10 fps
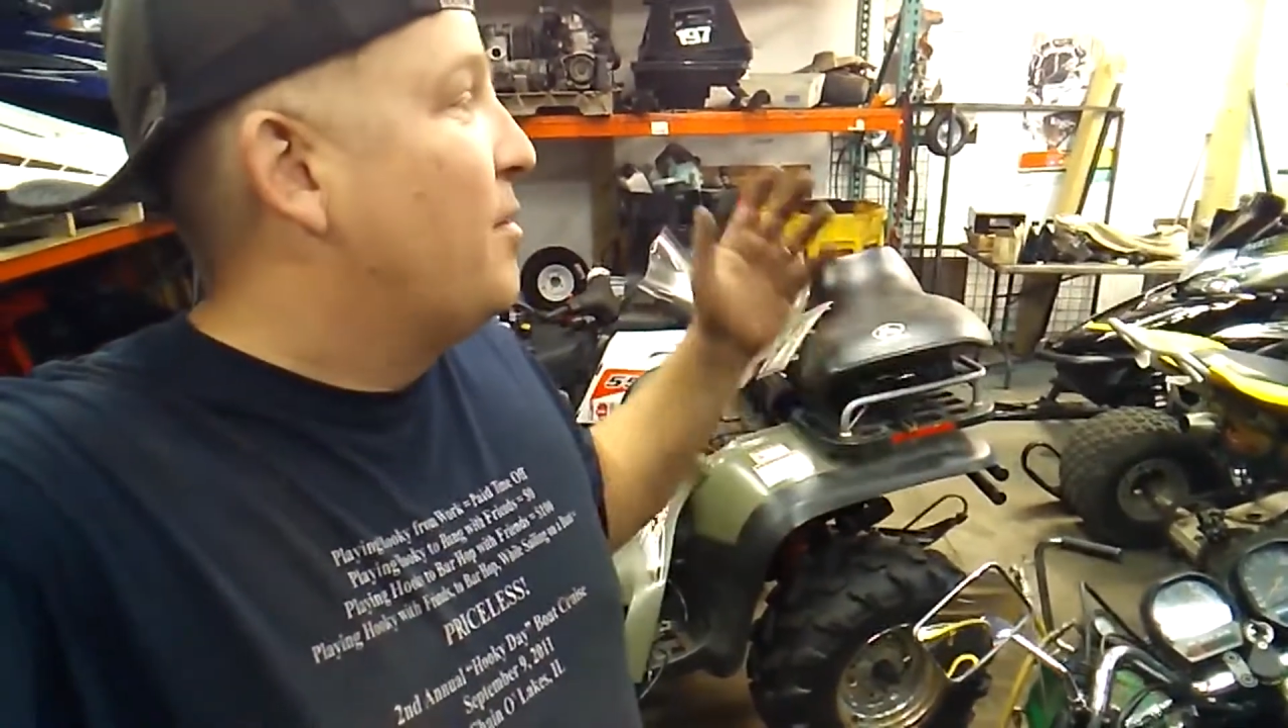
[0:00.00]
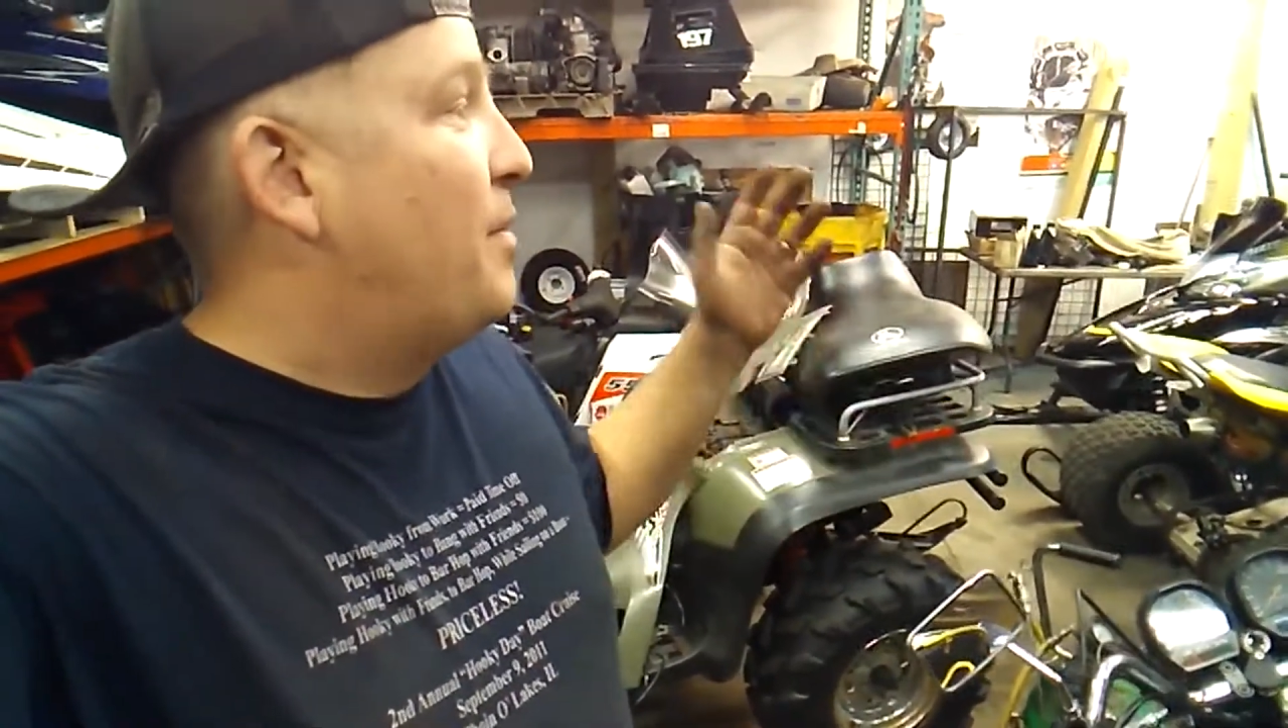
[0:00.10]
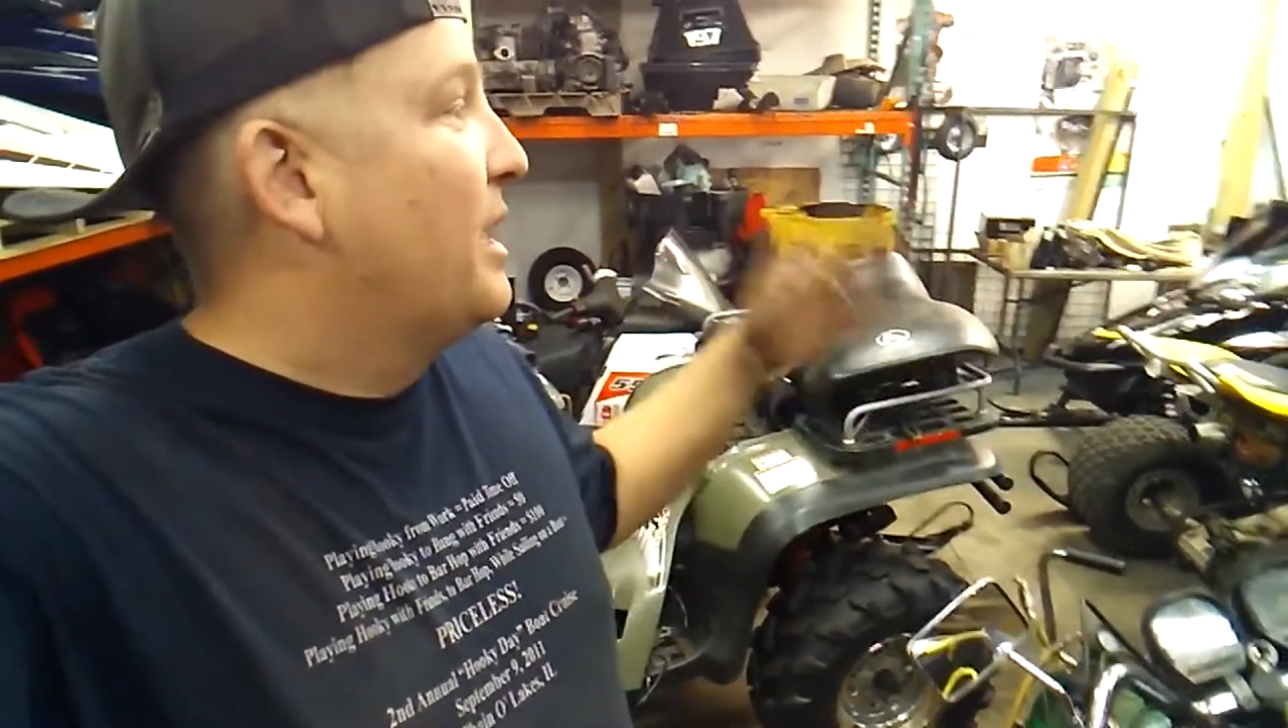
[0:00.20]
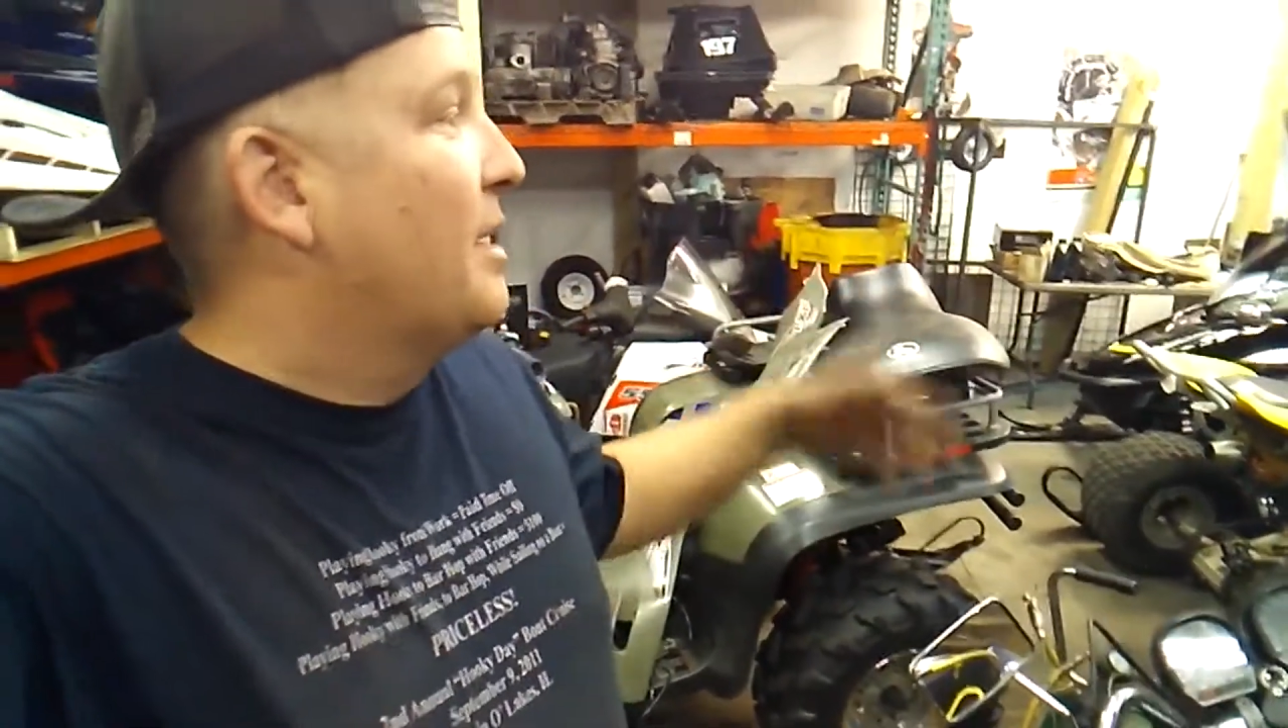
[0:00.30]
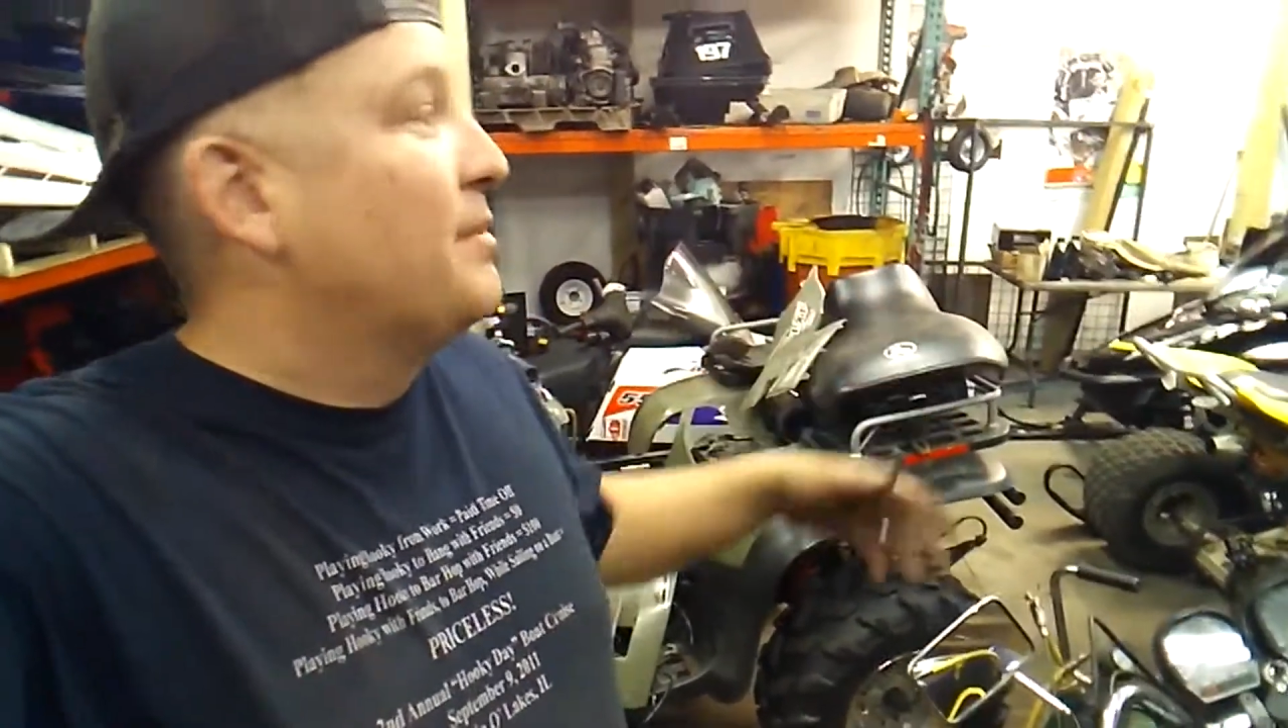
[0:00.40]

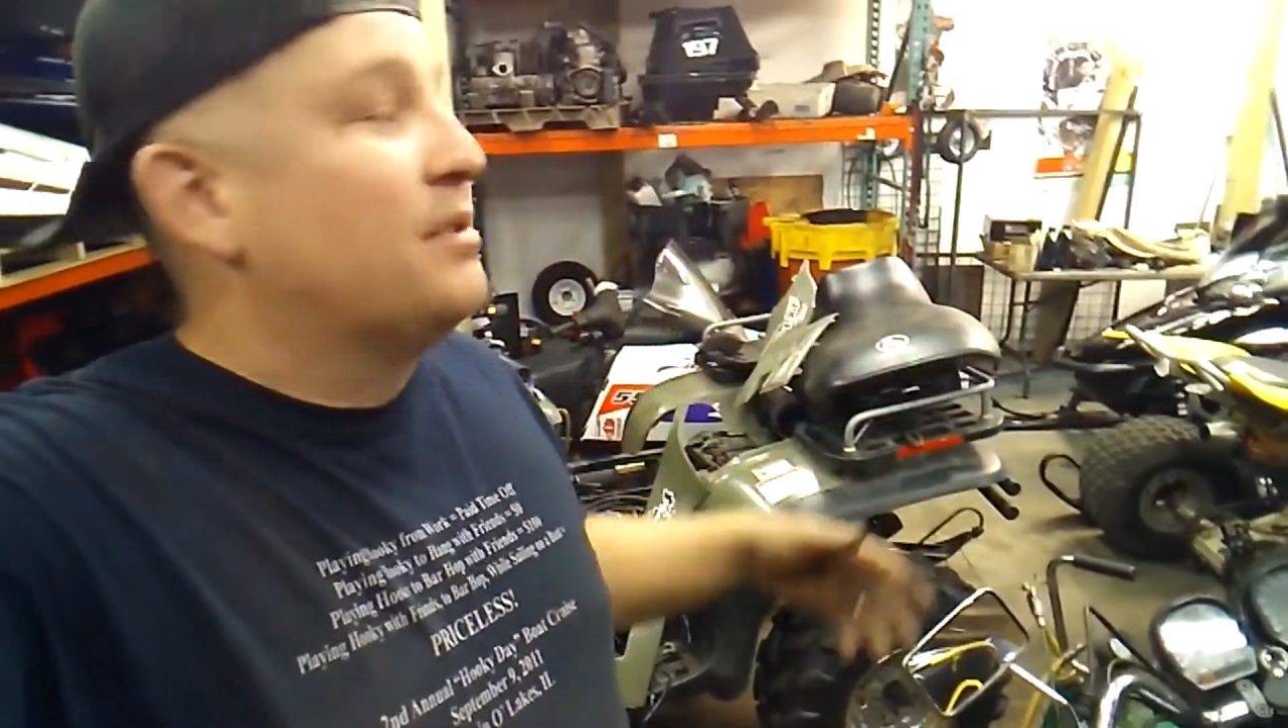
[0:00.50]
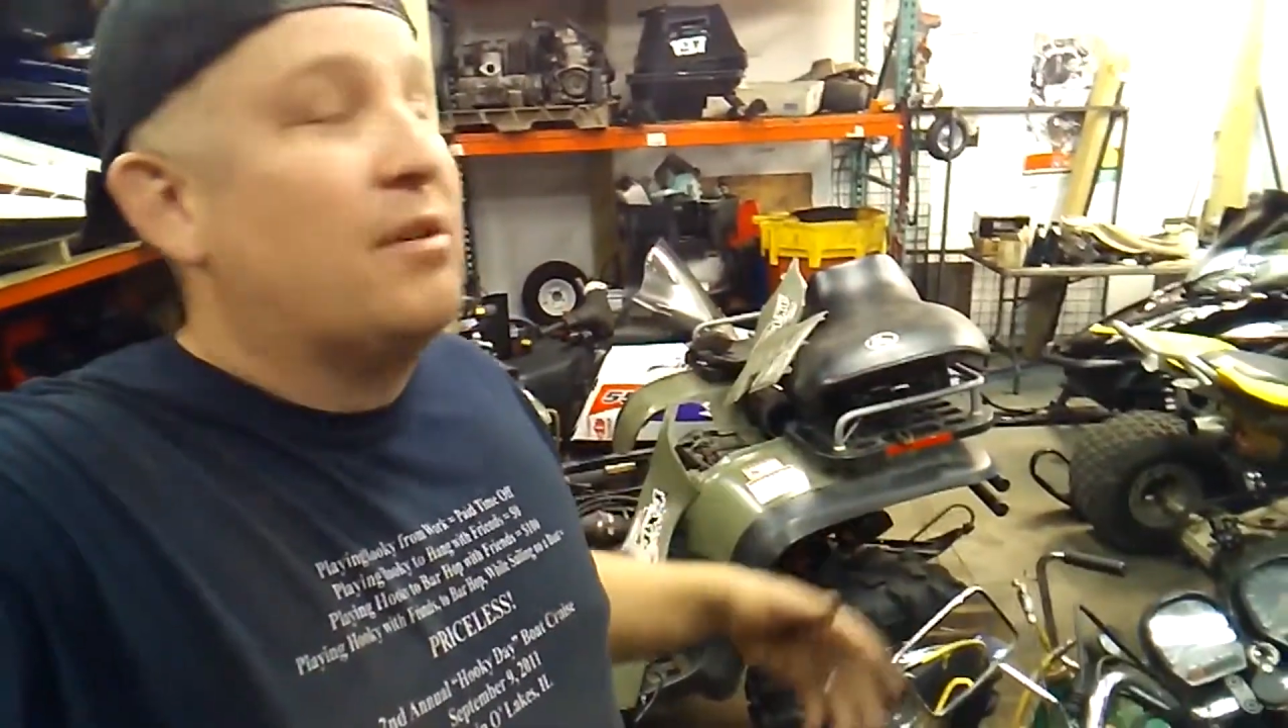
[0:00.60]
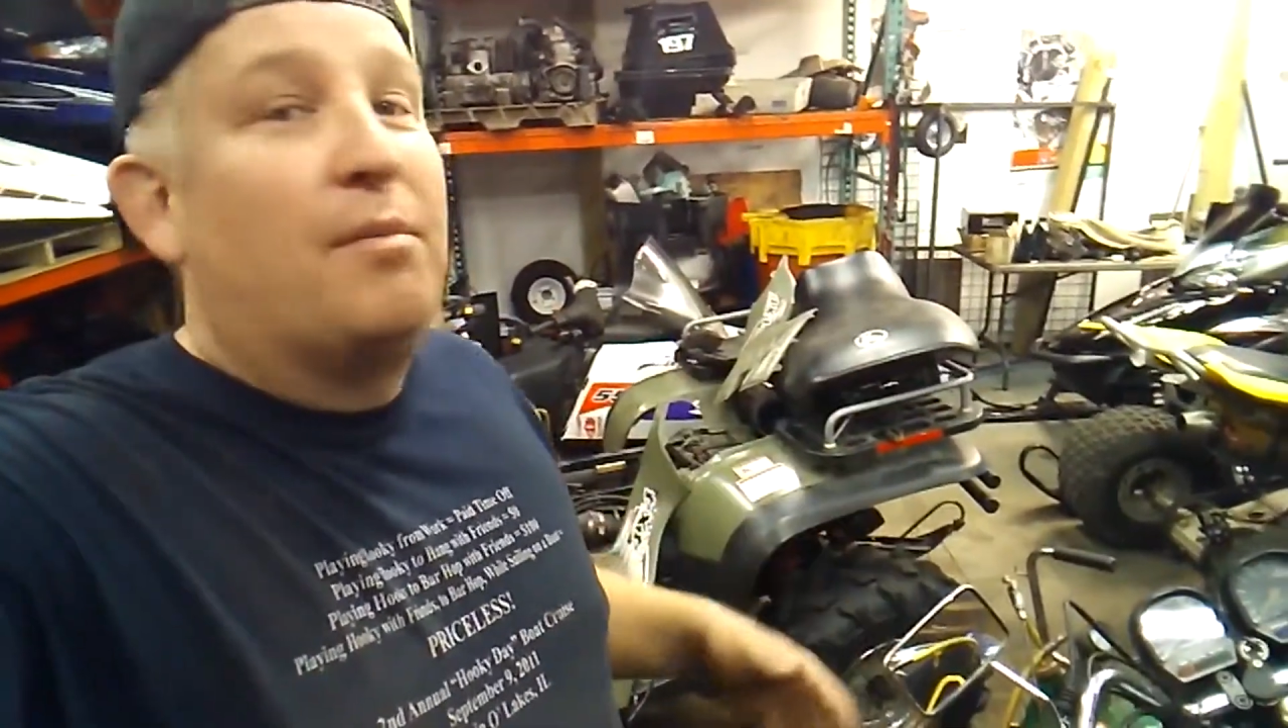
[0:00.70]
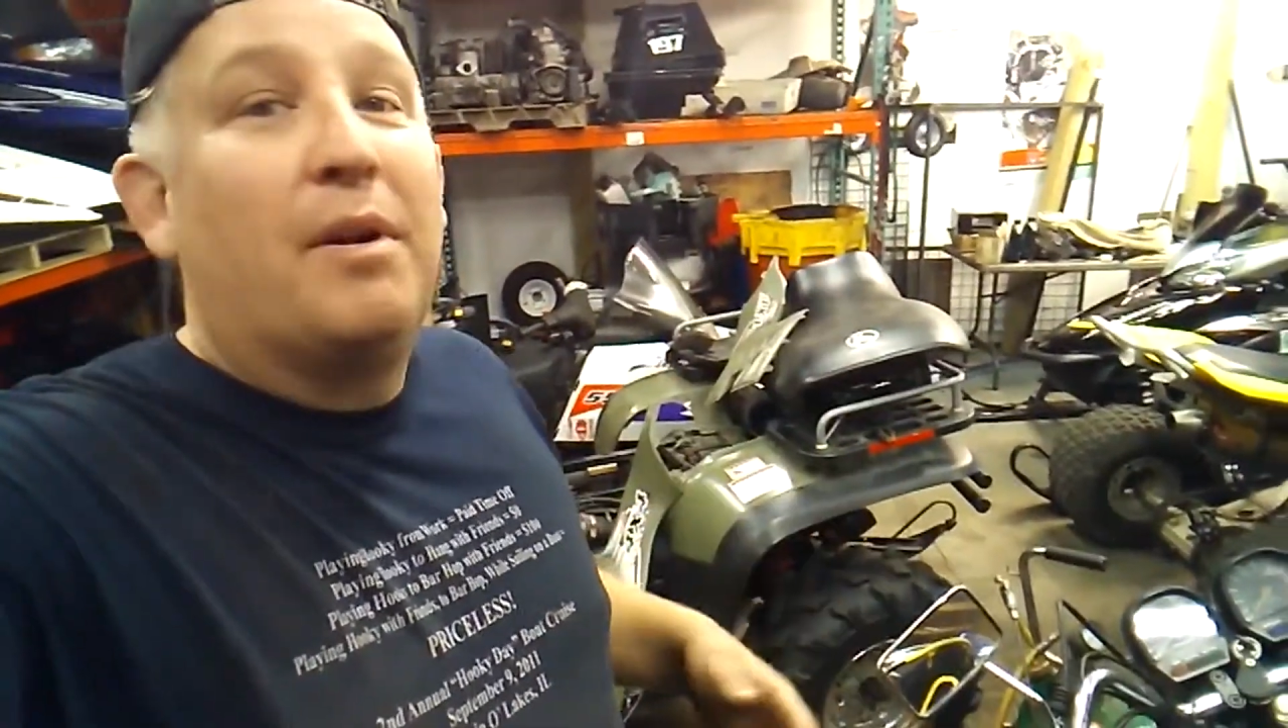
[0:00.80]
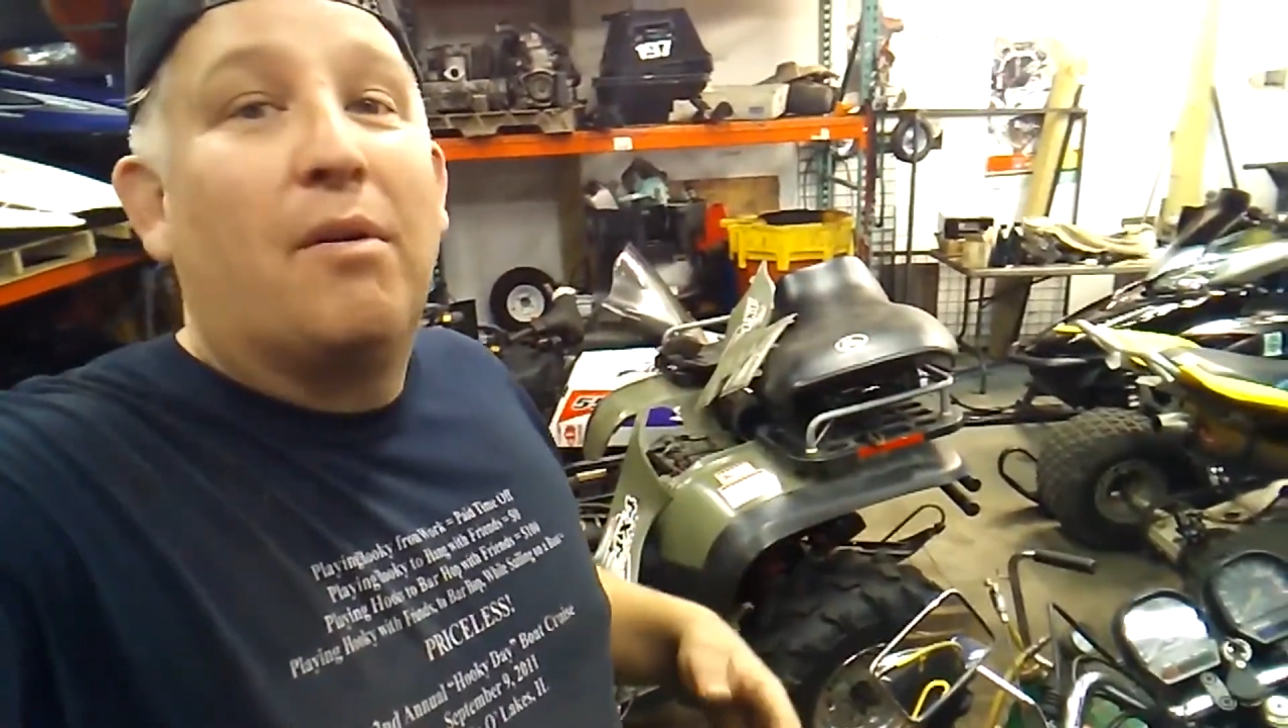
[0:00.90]
Pick up a
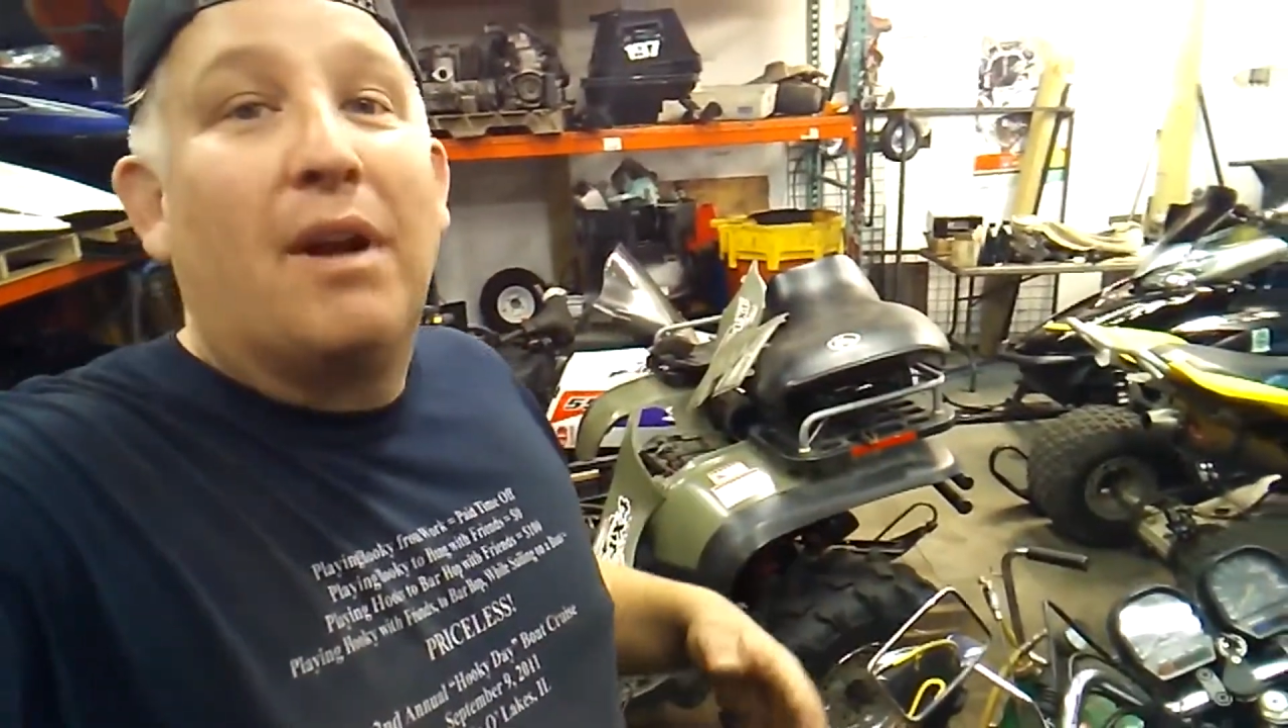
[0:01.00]
snowmobile